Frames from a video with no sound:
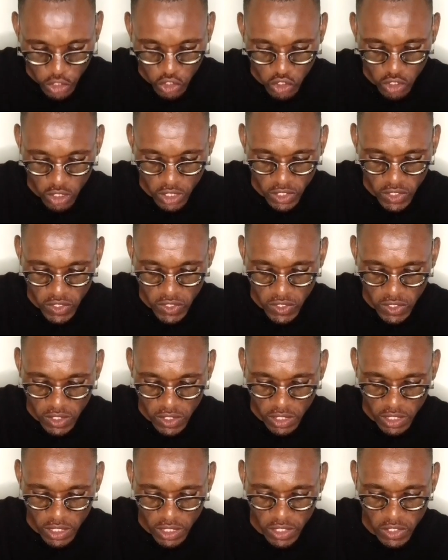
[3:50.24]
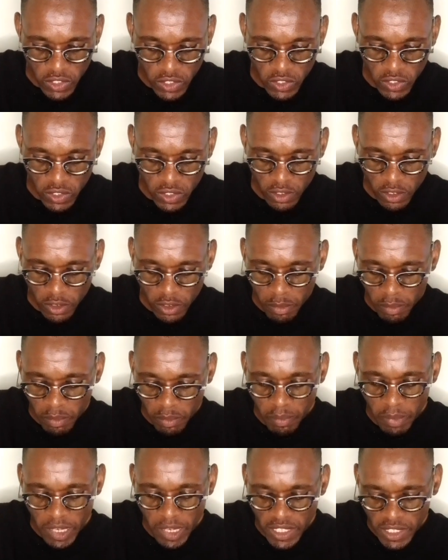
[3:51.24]
so this is
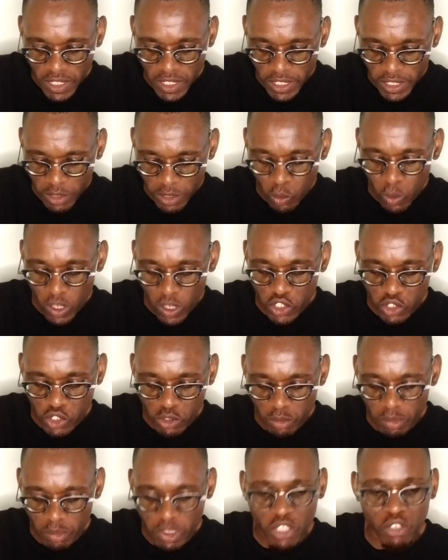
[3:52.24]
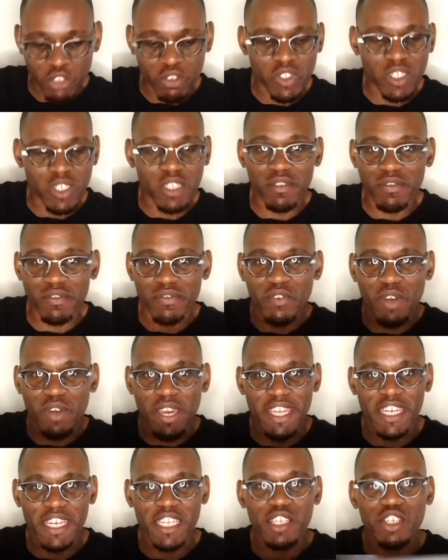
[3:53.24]
basically what you'll be using for
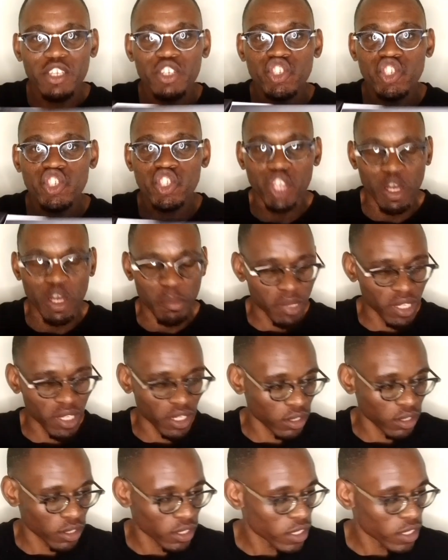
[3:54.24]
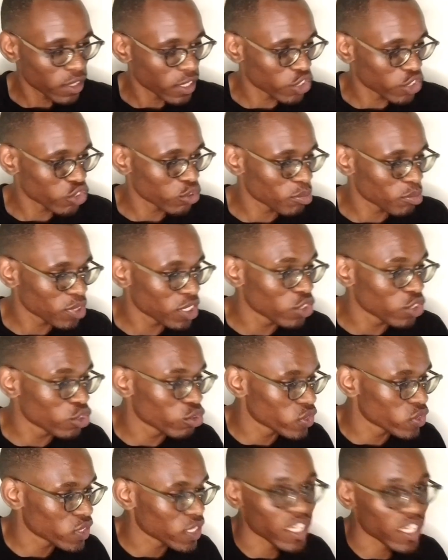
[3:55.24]
any chopping that you'll be
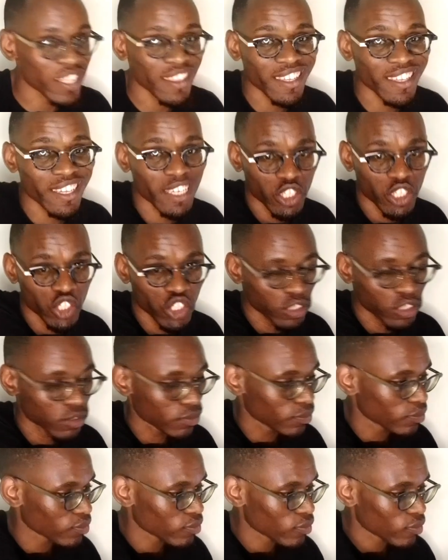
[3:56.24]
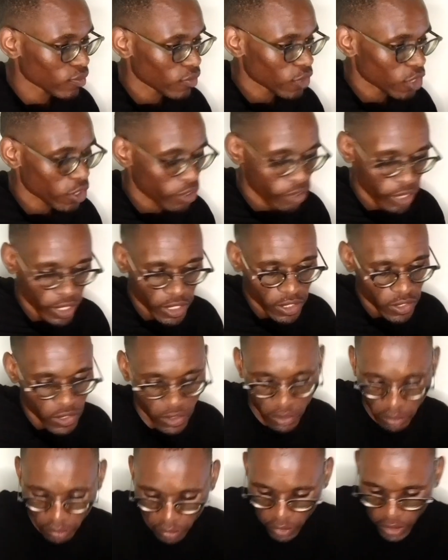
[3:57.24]
using in the kitchen. Alright,
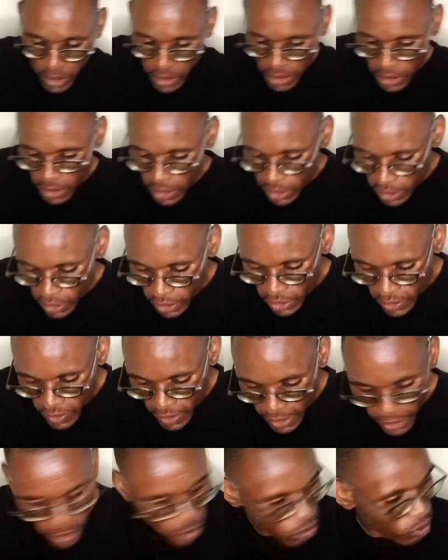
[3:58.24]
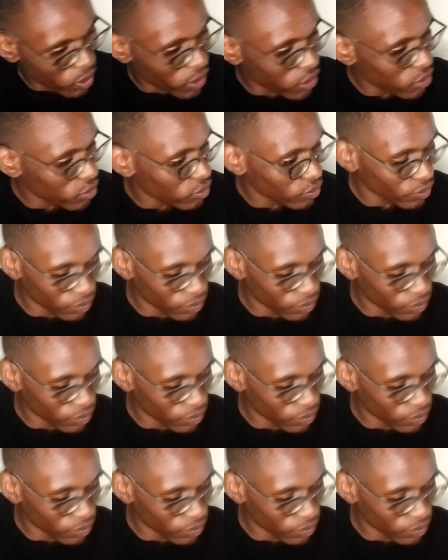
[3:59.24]
the second one,